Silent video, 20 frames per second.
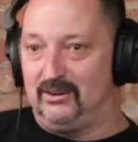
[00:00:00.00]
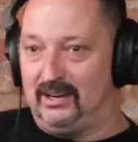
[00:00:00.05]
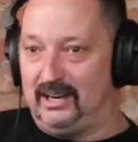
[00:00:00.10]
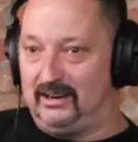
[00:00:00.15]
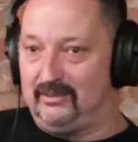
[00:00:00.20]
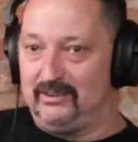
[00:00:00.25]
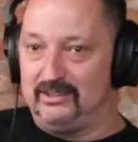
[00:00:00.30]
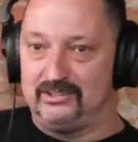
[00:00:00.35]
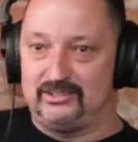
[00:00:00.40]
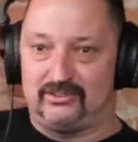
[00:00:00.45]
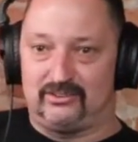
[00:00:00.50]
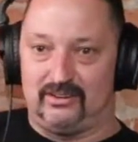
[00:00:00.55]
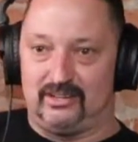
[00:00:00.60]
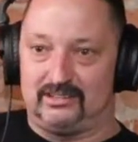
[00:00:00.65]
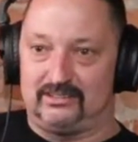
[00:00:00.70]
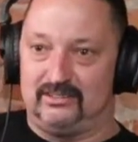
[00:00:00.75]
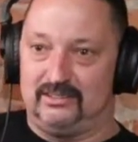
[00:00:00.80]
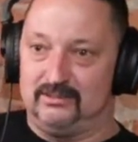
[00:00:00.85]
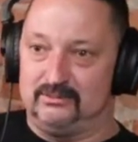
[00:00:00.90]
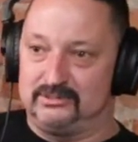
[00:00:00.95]
Every
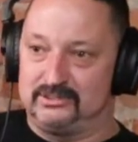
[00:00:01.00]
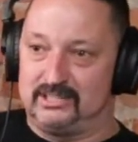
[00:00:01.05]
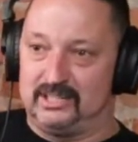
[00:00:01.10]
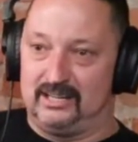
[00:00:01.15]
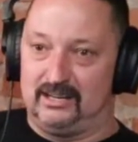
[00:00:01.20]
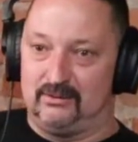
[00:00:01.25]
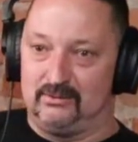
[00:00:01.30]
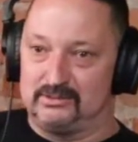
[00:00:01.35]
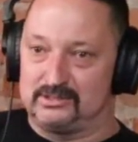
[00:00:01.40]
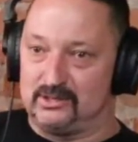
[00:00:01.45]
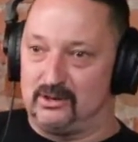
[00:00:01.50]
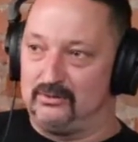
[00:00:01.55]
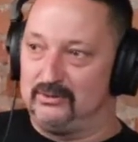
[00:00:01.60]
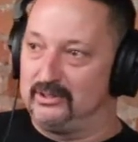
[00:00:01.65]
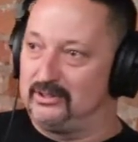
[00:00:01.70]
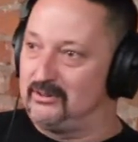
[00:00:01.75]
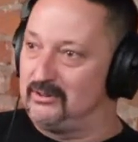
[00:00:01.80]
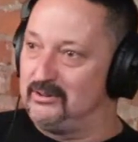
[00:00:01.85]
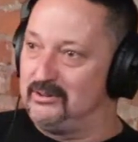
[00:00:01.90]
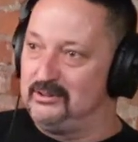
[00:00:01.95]
instructor that was there was on the
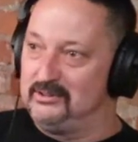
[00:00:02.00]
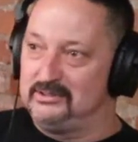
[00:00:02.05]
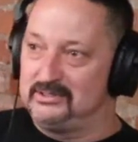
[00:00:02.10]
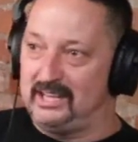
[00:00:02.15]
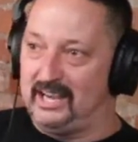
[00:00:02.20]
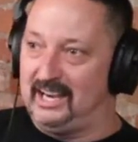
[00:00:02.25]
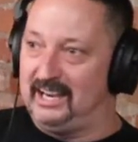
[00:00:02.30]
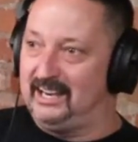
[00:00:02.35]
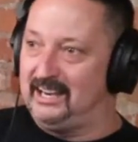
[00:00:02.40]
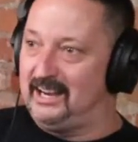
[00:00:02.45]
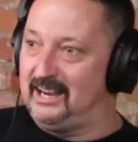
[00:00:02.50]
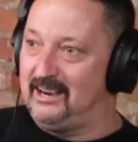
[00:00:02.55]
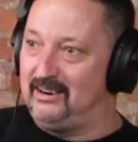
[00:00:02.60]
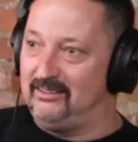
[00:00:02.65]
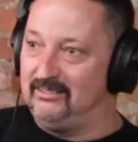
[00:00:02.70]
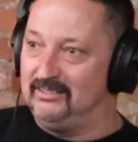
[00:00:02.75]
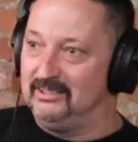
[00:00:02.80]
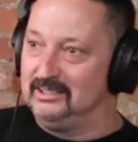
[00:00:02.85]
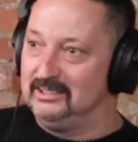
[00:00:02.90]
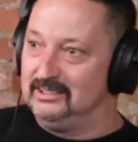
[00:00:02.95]
cruise, hanging
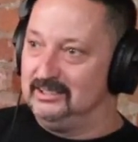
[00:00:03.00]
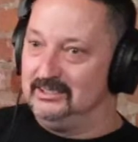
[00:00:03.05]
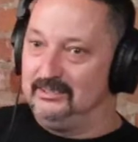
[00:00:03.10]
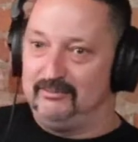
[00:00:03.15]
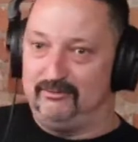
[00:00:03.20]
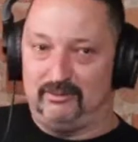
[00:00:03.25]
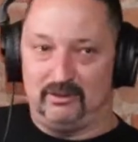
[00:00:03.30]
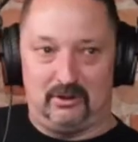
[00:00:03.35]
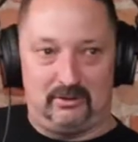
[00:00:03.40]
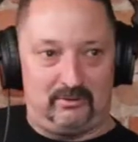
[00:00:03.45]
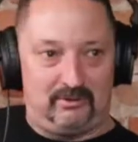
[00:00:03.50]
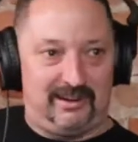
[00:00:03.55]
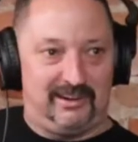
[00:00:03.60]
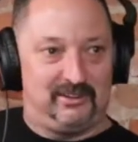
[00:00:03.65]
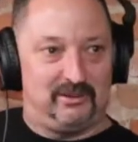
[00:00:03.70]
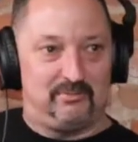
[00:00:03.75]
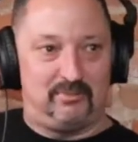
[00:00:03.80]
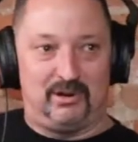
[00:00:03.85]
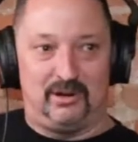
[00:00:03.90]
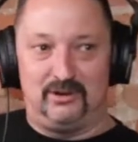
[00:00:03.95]
out, floating around the
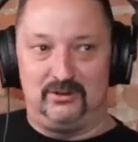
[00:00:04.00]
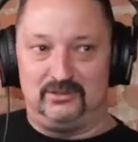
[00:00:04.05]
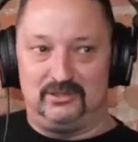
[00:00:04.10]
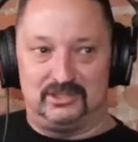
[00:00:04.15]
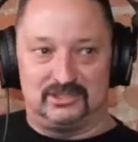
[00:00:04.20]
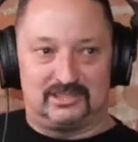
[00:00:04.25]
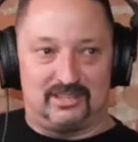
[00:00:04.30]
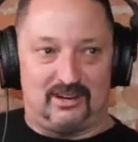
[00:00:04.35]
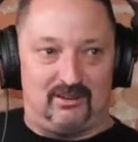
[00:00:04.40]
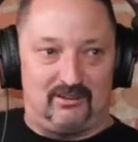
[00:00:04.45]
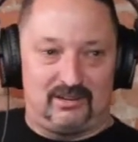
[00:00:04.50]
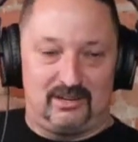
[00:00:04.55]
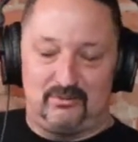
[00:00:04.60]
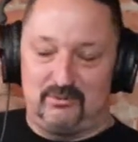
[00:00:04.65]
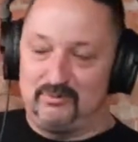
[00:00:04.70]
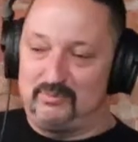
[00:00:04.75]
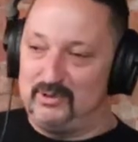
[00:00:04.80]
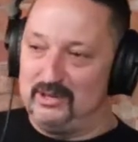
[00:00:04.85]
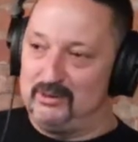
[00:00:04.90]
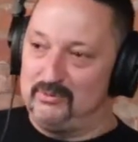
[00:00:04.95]
boat, just talking with
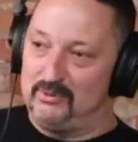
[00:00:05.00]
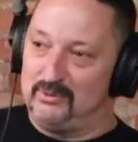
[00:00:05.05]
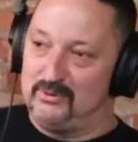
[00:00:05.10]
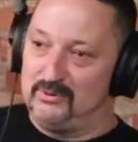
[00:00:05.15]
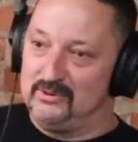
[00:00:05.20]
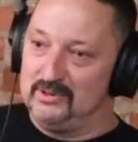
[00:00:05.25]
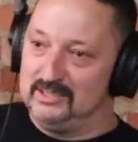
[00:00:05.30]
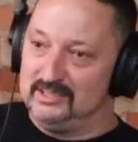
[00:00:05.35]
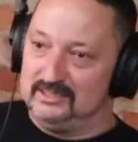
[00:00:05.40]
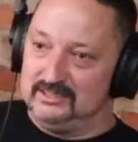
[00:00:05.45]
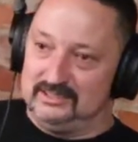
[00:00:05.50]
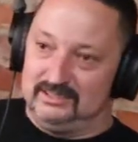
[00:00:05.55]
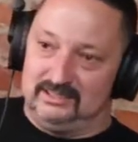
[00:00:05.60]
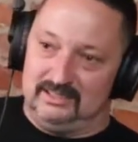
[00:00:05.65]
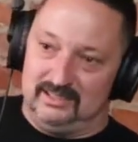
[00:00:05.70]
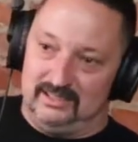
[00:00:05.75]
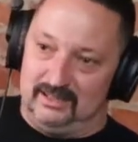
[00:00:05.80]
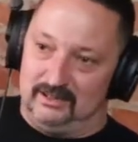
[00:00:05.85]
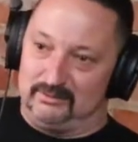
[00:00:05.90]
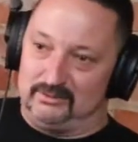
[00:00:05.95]
people.
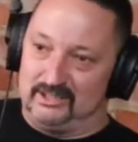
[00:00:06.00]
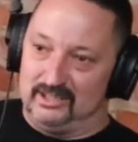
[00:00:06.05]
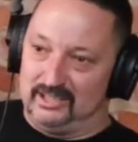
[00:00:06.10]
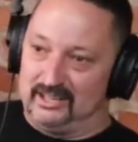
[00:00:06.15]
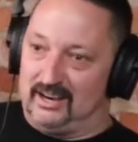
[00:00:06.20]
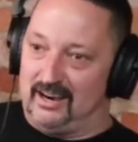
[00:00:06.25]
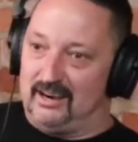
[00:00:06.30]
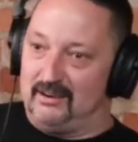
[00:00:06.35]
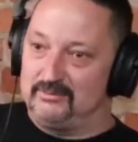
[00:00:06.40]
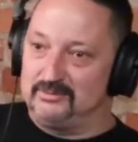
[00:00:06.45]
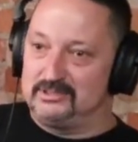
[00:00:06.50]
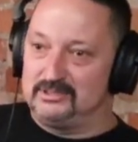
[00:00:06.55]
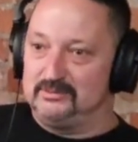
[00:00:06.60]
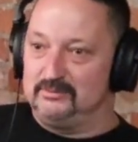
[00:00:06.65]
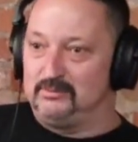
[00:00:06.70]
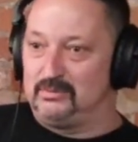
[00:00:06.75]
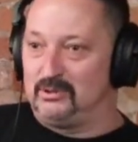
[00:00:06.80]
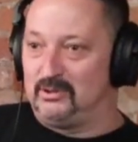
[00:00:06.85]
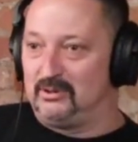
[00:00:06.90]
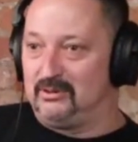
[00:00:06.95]
Good Hops
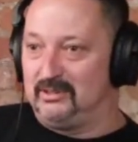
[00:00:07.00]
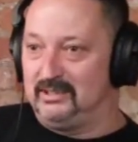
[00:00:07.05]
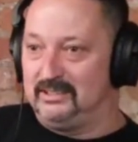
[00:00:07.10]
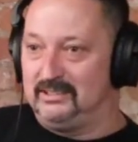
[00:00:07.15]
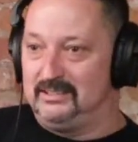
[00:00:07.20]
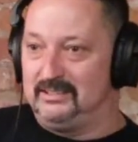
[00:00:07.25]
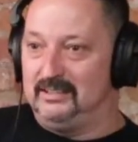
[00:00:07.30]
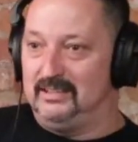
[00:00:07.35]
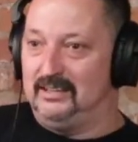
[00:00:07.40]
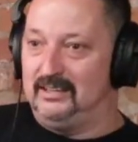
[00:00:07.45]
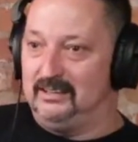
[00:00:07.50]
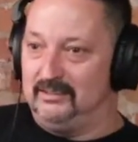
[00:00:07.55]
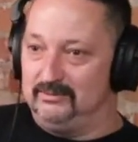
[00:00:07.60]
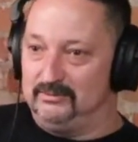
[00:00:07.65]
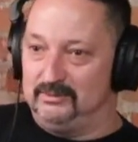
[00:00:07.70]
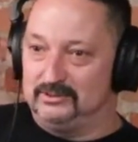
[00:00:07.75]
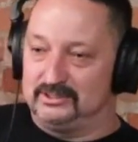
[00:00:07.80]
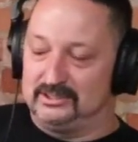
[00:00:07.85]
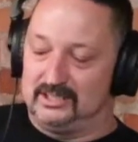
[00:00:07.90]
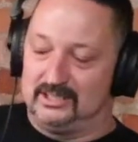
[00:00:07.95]
Brewery
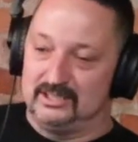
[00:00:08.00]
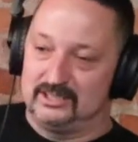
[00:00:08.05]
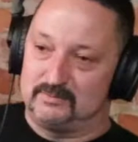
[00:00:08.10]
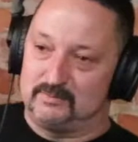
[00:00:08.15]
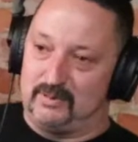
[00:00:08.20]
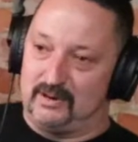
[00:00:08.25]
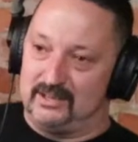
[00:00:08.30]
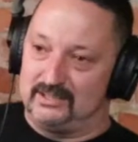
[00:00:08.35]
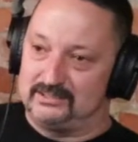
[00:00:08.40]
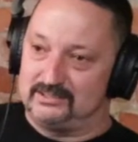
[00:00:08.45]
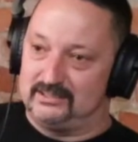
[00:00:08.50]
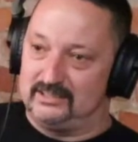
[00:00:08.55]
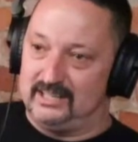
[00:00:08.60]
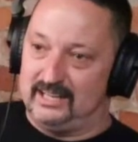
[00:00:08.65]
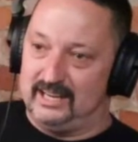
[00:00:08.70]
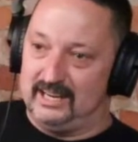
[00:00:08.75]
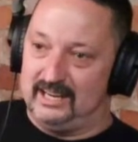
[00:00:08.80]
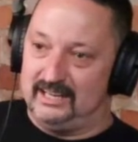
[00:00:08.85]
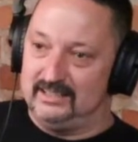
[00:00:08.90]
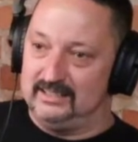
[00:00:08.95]
was a good sponsor of
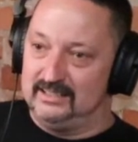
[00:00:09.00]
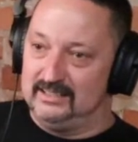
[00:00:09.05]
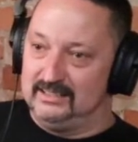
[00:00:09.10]
that.